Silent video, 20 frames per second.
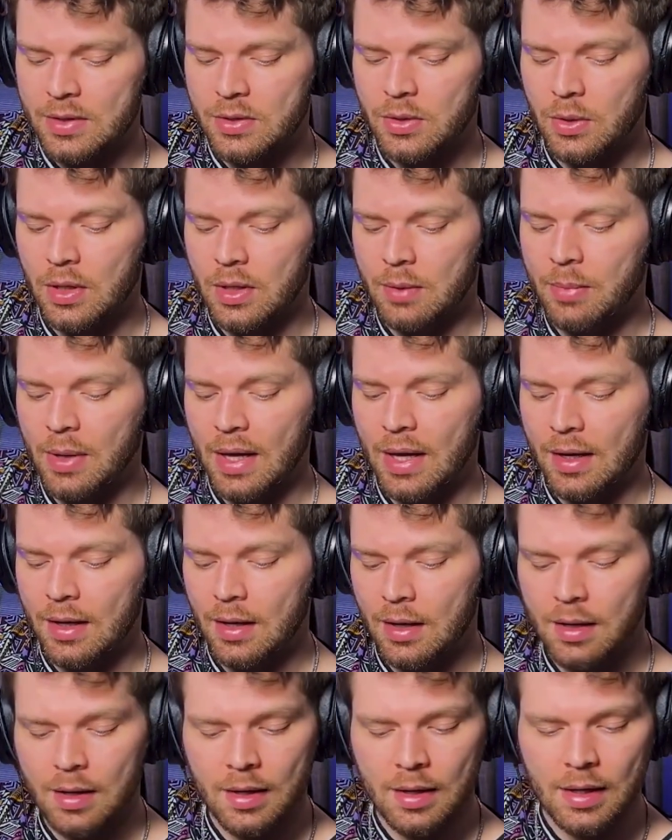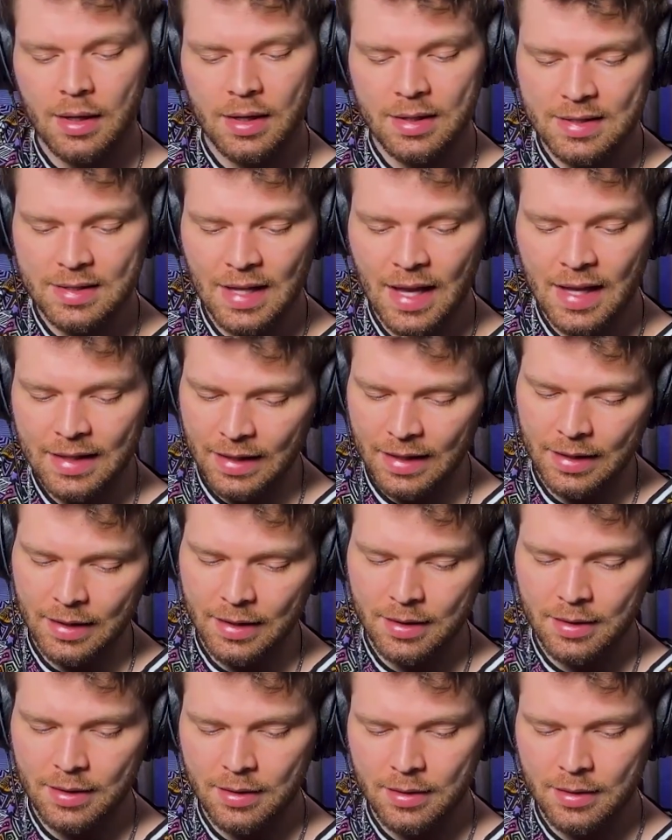So you can pick a second,